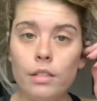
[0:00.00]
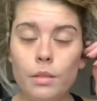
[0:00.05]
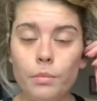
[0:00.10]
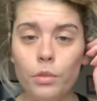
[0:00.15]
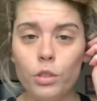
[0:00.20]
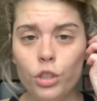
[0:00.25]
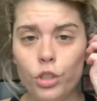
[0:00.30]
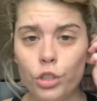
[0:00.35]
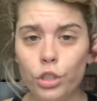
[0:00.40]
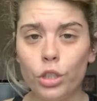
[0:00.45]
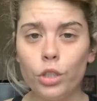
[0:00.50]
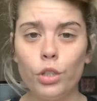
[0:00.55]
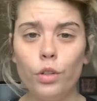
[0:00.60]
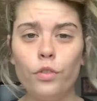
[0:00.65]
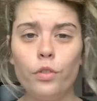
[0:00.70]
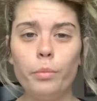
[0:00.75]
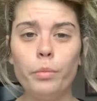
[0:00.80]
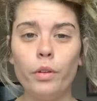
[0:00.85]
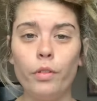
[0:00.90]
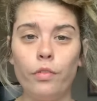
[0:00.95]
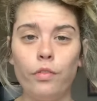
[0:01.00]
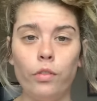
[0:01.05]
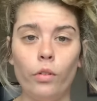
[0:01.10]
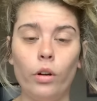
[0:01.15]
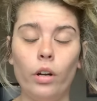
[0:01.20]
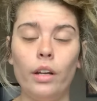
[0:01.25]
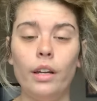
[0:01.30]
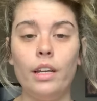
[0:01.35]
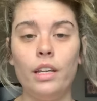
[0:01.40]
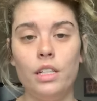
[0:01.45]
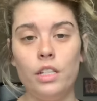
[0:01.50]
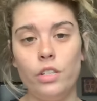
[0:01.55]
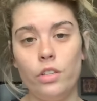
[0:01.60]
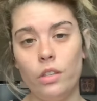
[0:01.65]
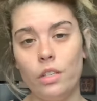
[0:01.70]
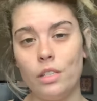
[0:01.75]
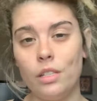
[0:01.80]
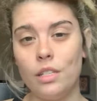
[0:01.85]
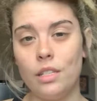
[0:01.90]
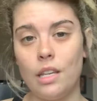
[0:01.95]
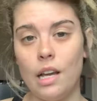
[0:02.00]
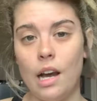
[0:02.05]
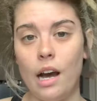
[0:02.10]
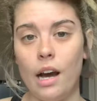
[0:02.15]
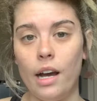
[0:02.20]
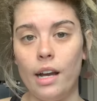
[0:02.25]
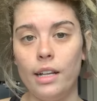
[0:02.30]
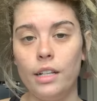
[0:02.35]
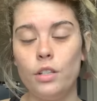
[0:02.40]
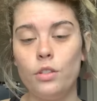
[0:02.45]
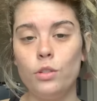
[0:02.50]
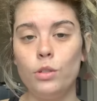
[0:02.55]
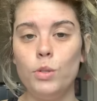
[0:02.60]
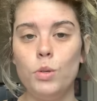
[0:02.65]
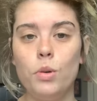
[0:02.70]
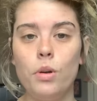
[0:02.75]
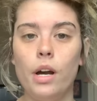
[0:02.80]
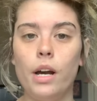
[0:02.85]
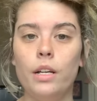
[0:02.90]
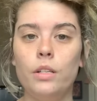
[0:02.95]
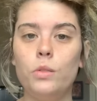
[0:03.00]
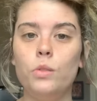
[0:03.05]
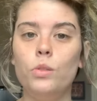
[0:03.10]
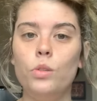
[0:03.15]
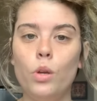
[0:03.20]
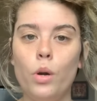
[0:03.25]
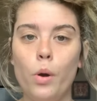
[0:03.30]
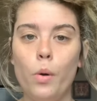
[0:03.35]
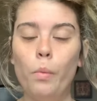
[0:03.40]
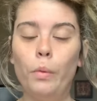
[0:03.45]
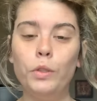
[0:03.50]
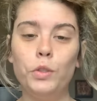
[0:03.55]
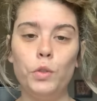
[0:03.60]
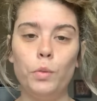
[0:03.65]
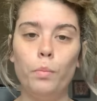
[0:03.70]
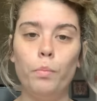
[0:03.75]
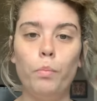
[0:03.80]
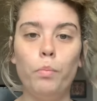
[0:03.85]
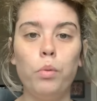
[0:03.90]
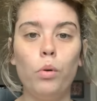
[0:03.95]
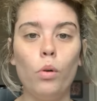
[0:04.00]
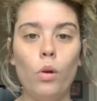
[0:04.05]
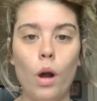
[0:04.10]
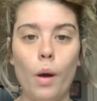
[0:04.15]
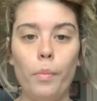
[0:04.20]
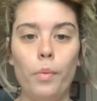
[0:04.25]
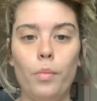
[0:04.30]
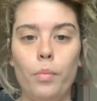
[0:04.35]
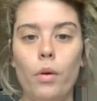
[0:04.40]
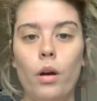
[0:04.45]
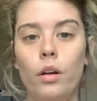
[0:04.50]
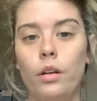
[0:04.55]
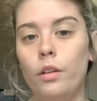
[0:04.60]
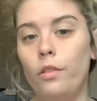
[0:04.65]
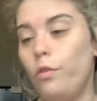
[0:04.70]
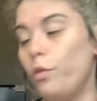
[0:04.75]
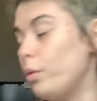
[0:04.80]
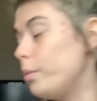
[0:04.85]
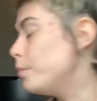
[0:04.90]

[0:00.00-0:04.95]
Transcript: I'm going to show you from the front and to the side so you guys know what your proper body form